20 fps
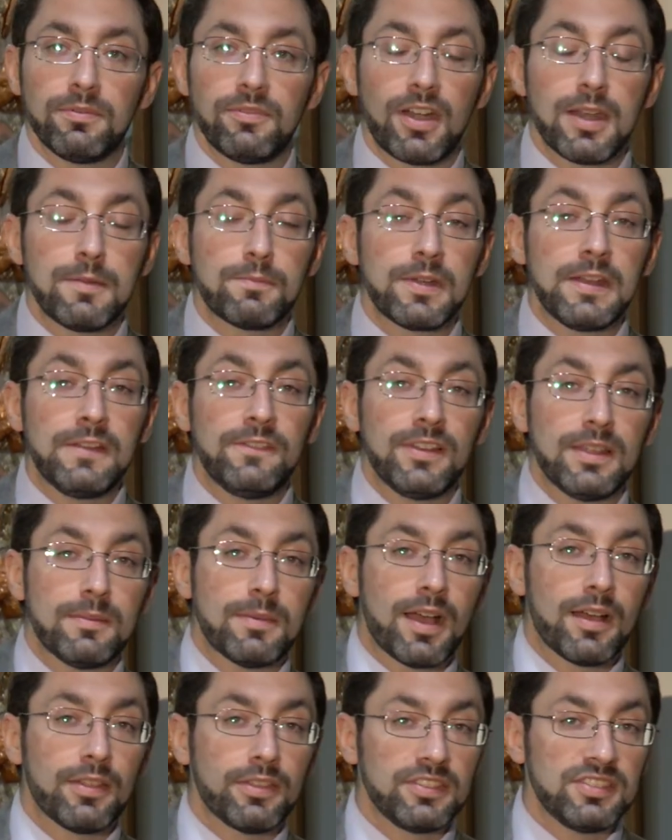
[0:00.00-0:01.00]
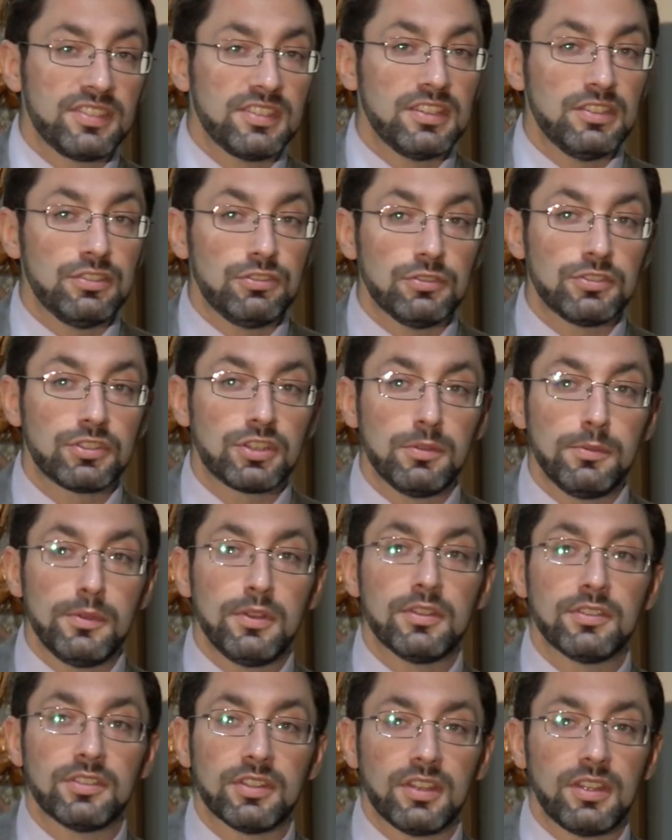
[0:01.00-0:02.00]
very briefly about the Sydney Jewish
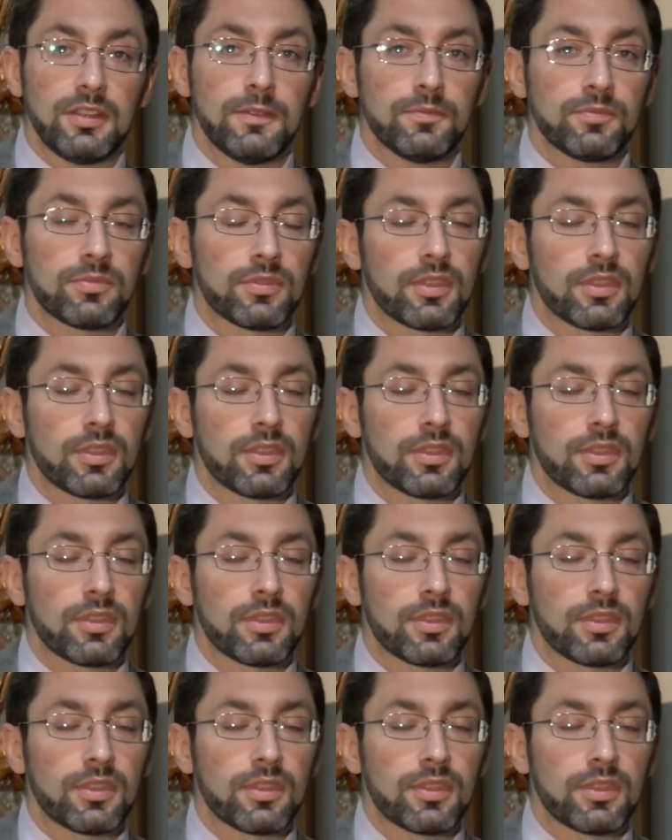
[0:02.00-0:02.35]
community,